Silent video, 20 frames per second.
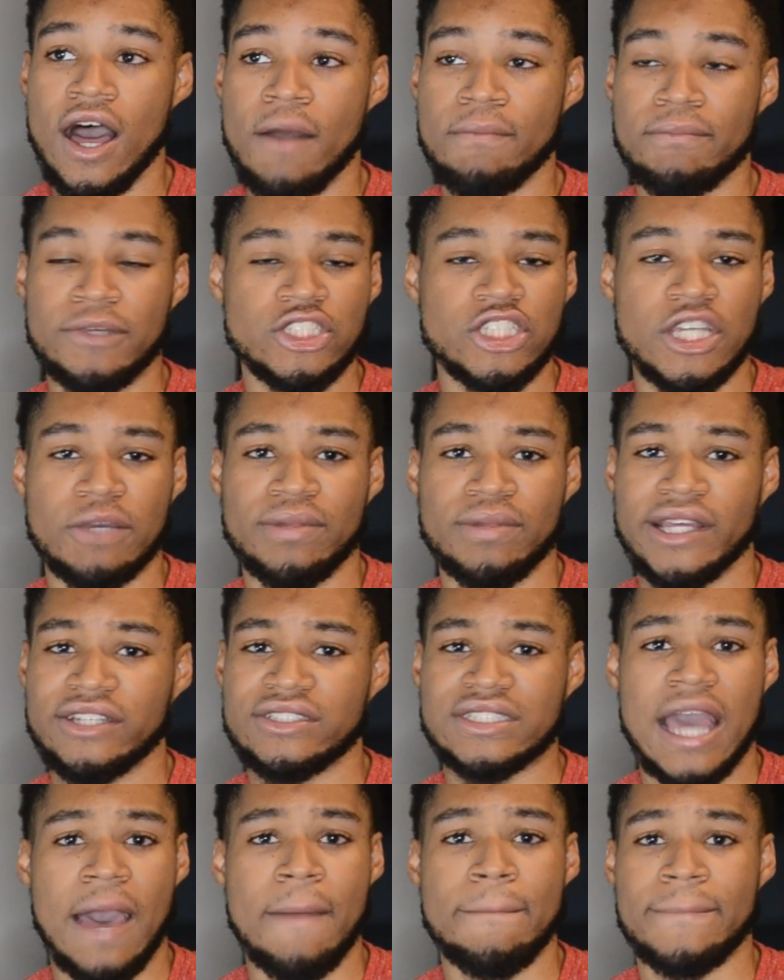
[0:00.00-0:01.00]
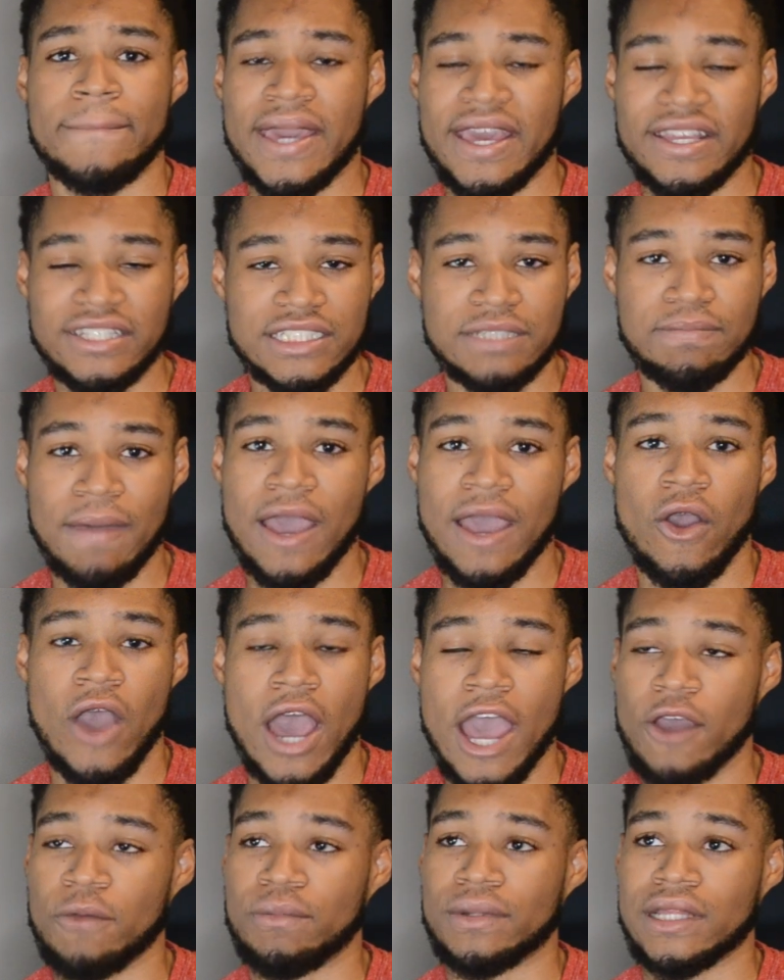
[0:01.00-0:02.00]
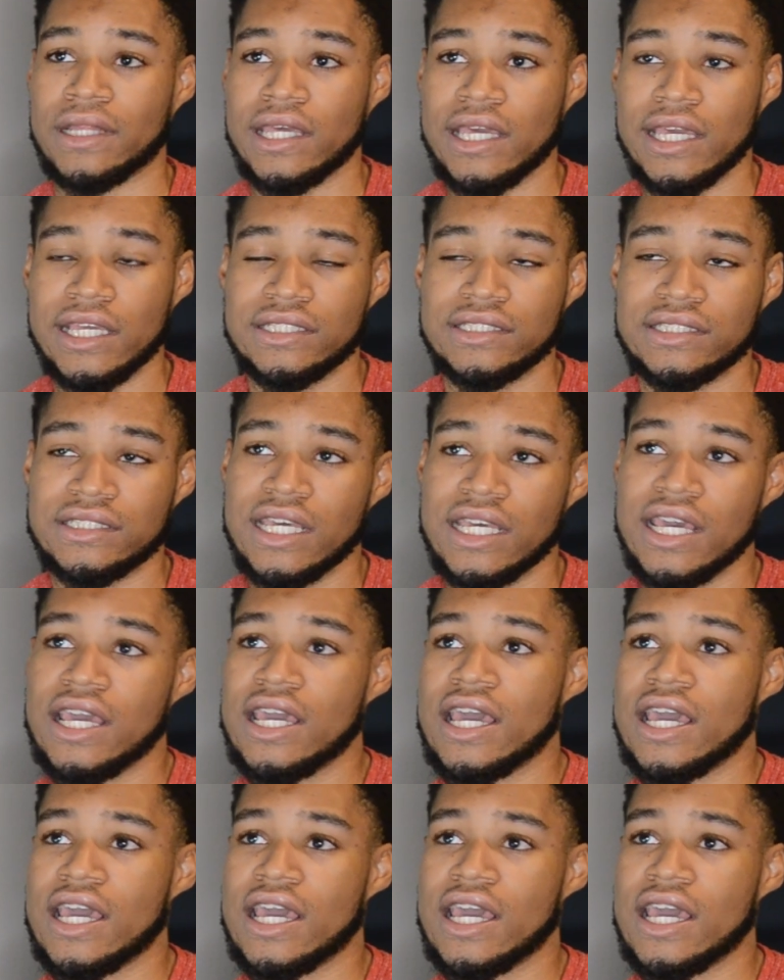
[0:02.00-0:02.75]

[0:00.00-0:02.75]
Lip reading: Michigan players got maced by Ohio police.